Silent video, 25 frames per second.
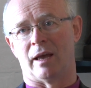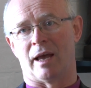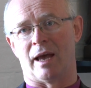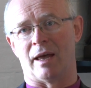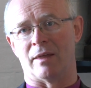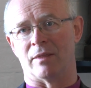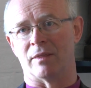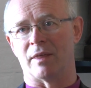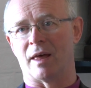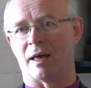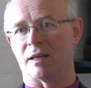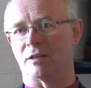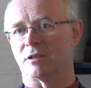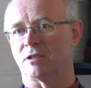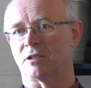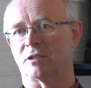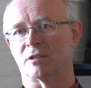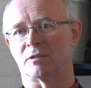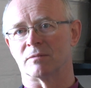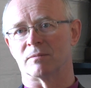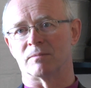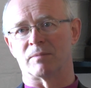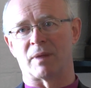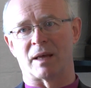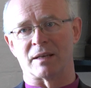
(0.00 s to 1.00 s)
And
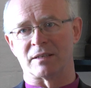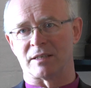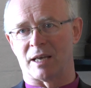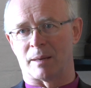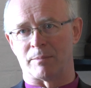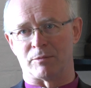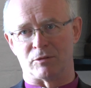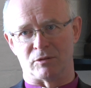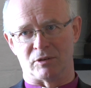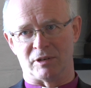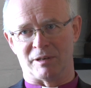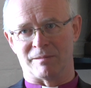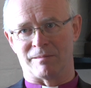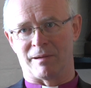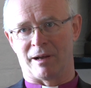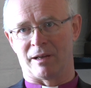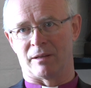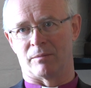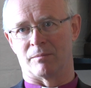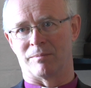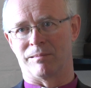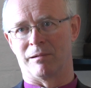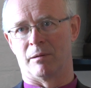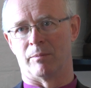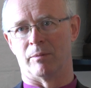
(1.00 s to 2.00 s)
that's absolutely right
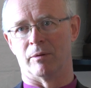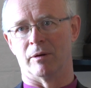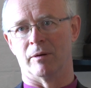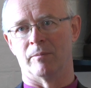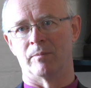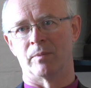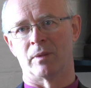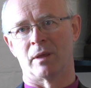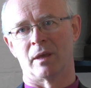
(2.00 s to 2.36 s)
and proper.